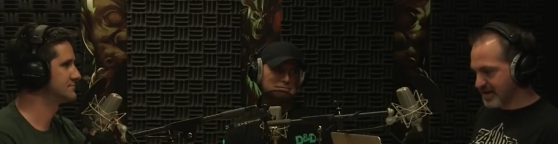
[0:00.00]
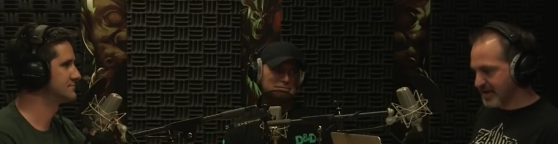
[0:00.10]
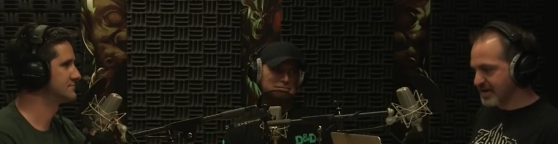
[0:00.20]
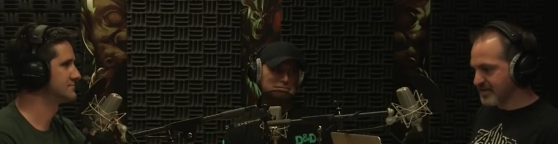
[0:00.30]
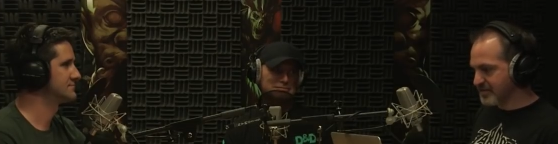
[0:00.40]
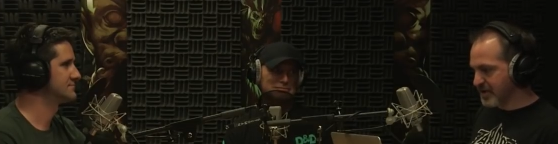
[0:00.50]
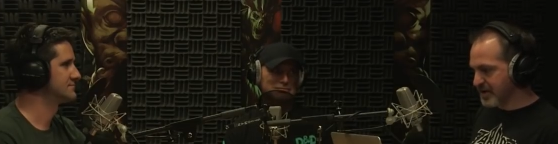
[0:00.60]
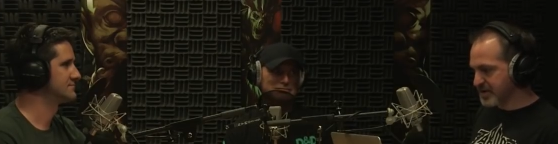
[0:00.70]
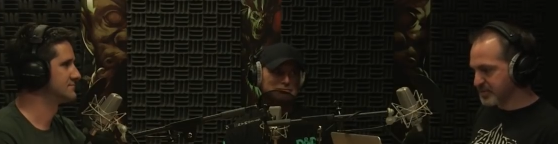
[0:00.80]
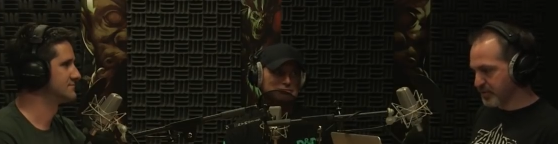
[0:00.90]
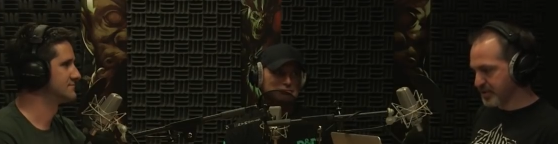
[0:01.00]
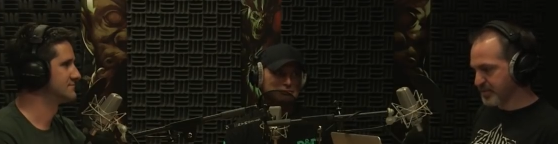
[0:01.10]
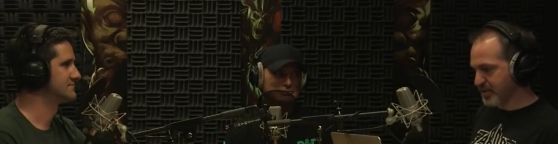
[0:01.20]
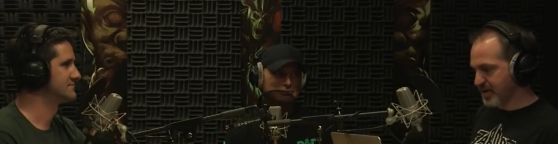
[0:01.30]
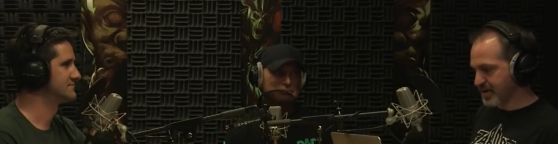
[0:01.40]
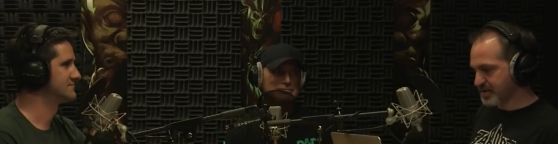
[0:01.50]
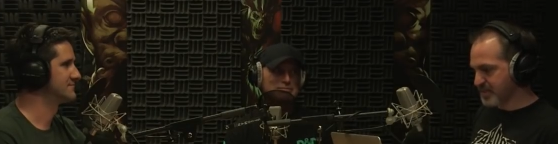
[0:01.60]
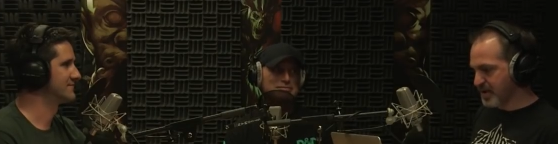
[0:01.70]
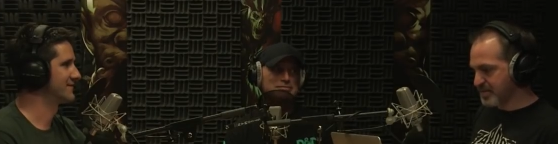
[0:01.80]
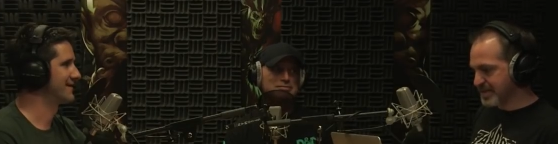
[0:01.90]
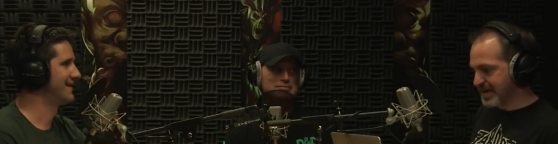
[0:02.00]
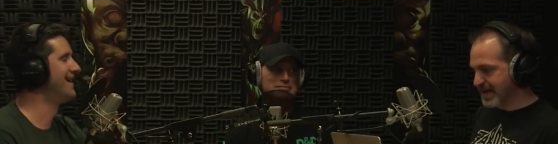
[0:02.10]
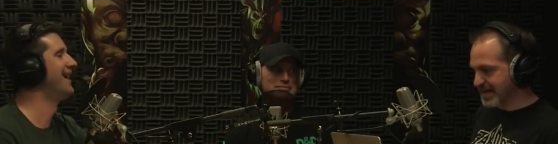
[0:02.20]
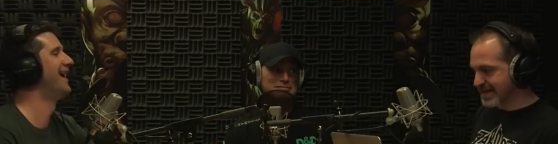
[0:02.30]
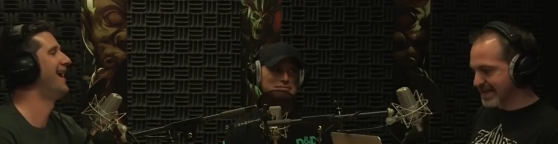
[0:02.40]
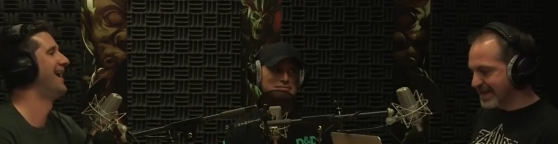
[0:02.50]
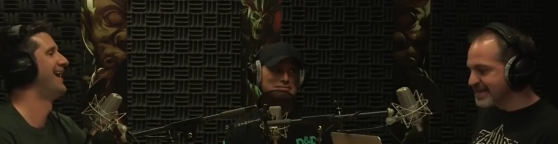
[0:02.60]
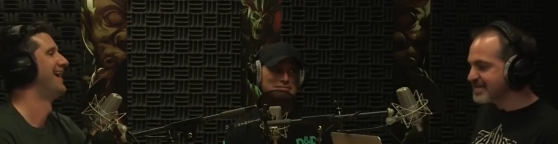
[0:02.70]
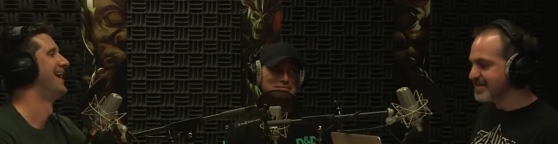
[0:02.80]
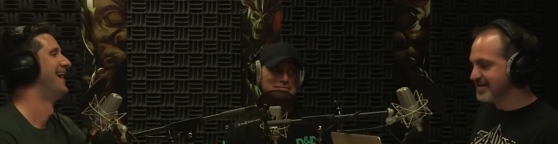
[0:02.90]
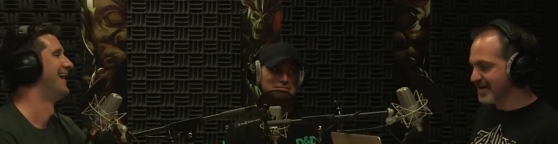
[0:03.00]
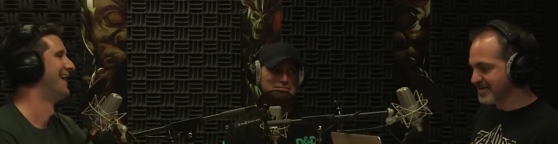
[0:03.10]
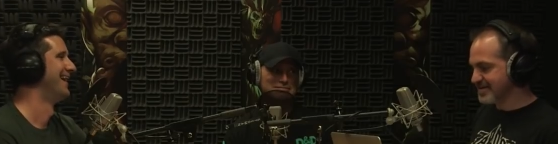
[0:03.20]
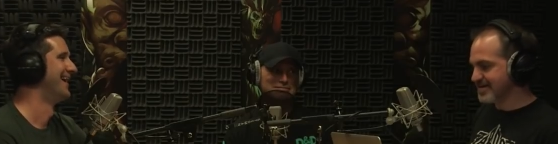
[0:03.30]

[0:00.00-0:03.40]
Speaker 1: in various printed products, probably at least a dozen